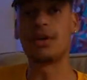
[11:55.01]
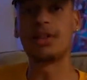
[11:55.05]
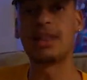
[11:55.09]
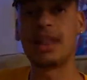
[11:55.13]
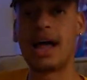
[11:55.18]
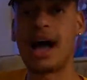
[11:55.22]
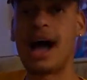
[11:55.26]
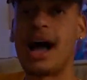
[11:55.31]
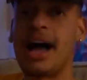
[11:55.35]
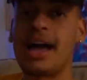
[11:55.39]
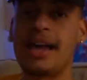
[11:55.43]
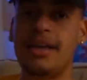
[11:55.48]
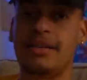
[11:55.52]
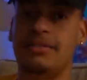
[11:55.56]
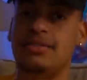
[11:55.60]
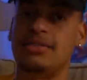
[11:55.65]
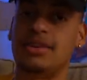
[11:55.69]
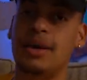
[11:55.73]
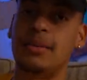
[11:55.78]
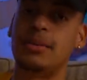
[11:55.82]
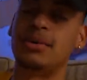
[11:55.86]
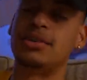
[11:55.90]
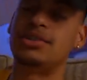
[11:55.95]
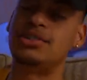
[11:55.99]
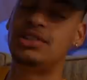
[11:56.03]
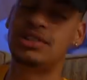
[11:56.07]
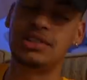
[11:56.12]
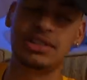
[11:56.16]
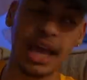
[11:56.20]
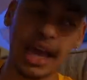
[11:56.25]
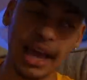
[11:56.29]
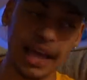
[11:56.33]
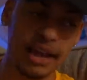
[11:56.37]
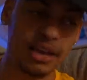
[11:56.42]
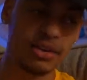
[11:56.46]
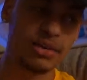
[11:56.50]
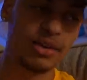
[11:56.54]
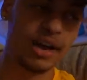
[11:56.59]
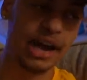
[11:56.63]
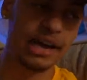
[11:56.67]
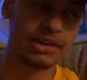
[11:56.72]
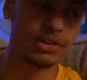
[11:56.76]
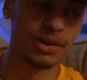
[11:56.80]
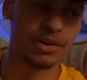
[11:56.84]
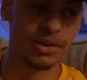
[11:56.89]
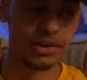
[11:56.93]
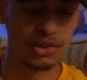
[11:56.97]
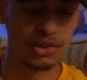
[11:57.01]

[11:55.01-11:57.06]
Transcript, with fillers: our lives. And we're just taking you guys on